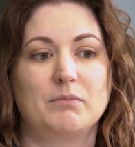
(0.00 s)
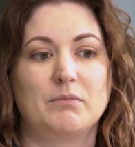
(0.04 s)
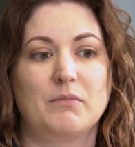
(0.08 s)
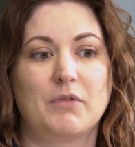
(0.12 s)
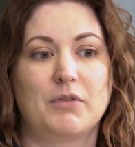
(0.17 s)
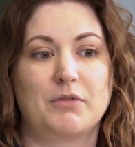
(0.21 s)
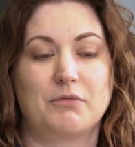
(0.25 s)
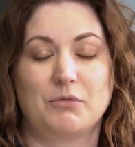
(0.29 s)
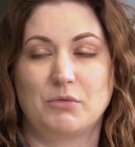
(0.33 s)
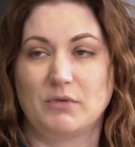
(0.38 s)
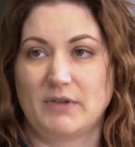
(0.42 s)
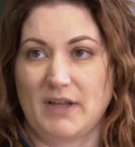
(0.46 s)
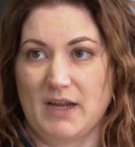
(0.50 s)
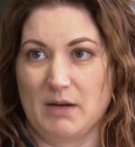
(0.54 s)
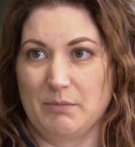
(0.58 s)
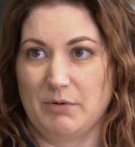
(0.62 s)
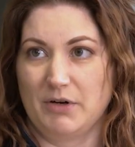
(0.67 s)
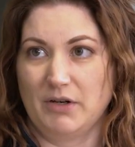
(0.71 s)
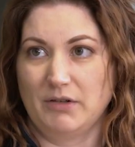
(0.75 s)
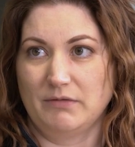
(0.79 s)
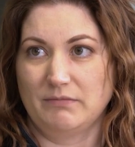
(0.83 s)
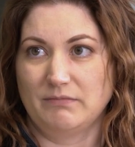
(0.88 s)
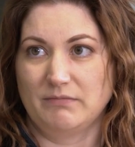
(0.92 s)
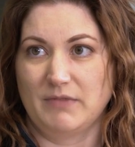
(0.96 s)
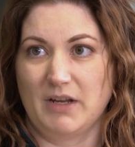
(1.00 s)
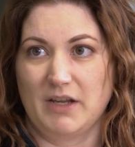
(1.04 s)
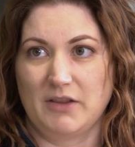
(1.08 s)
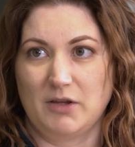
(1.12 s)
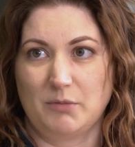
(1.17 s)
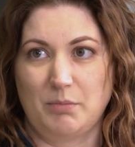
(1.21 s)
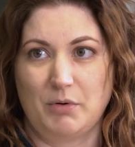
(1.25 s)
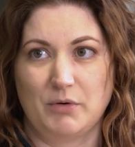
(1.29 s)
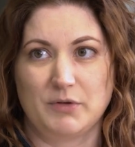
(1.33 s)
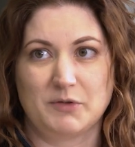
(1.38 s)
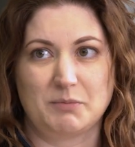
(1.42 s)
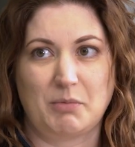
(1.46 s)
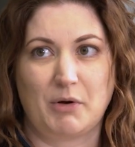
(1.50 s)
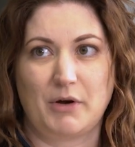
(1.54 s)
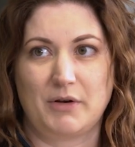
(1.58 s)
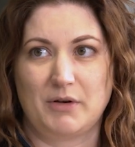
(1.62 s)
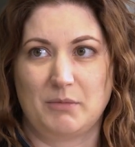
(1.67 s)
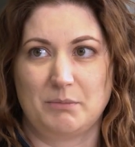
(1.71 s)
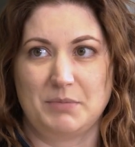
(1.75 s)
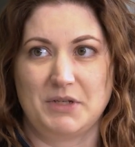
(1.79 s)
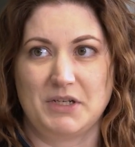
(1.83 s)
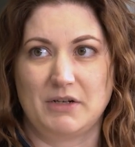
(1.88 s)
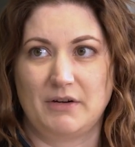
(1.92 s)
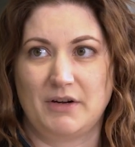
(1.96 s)
through labor and the
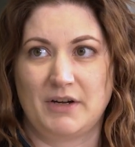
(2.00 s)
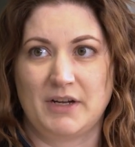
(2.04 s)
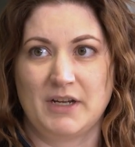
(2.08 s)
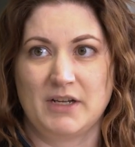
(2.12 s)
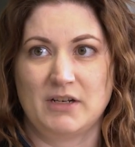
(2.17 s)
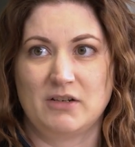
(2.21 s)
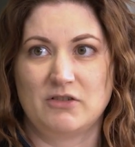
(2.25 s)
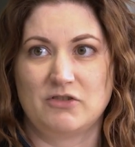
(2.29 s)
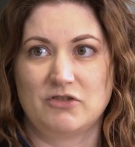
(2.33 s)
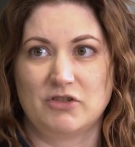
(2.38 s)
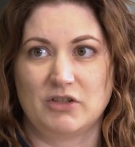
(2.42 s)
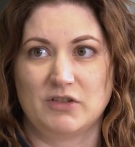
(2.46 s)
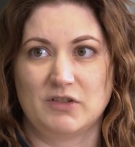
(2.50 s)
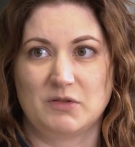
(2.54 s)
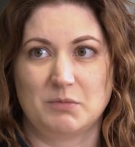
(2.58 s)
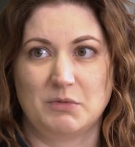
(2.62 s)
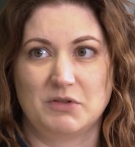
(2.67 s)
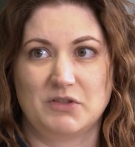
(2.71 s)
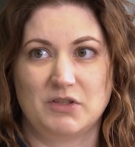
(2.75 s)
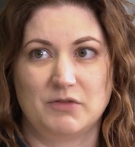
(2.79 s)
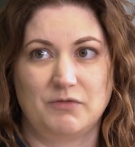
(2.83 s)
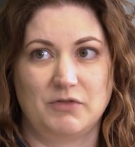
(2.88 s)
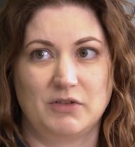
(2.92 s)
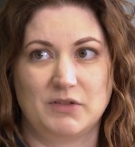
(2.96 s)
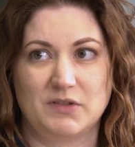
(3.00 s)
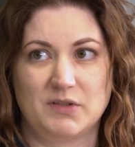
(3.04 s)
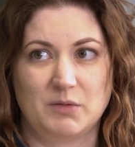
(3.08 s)
postpartum period, just with different